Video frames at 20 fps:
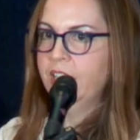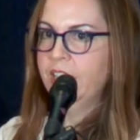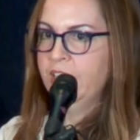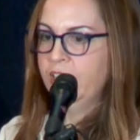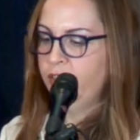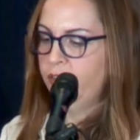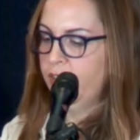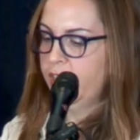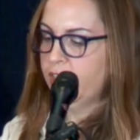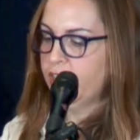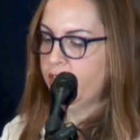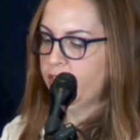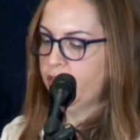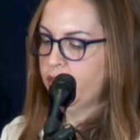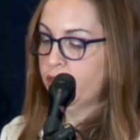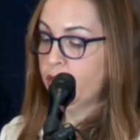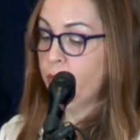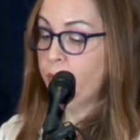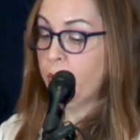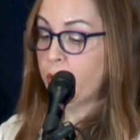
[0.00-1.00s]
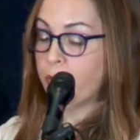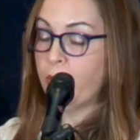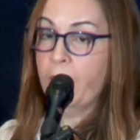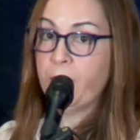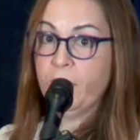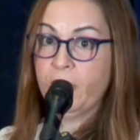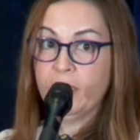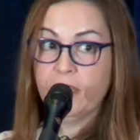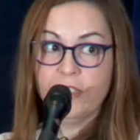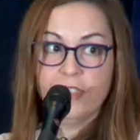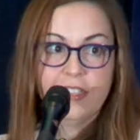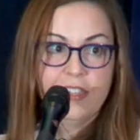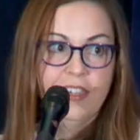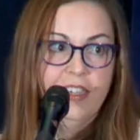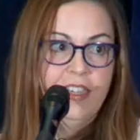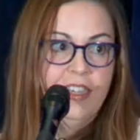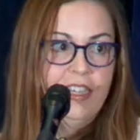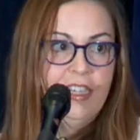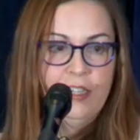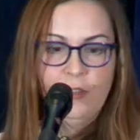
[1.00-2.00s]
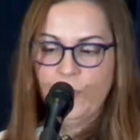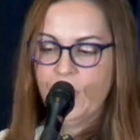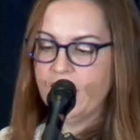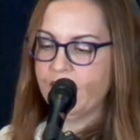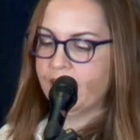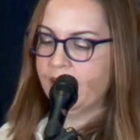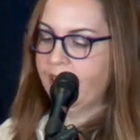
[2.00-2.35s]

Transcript: invented super weapons in ways